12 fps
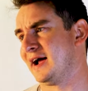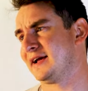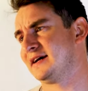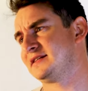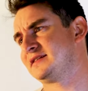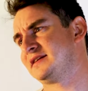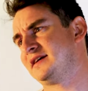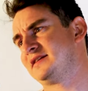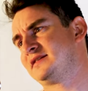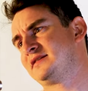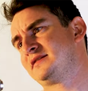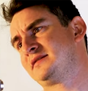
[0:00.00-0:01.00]
I guess
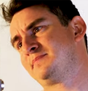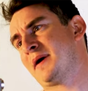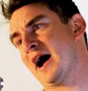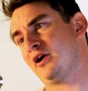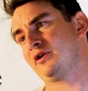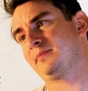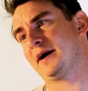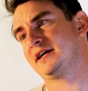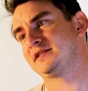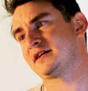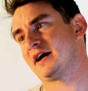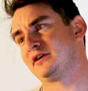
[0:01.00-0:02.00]
it's powered
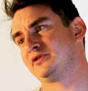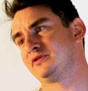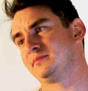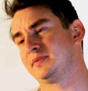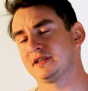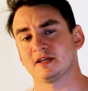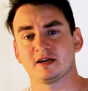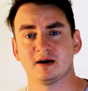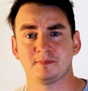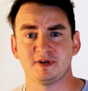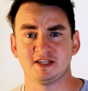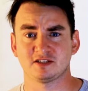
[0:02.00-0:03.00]
by Zhiyun, but the
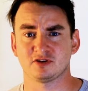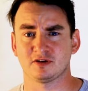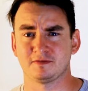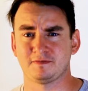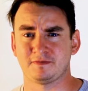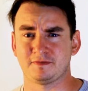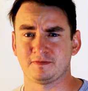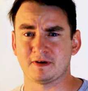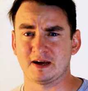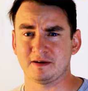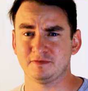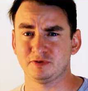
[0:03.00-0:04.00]
company is called
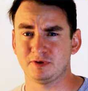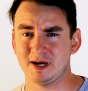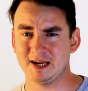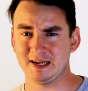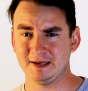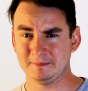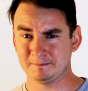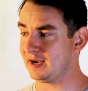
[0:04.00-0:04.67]
Fiveray.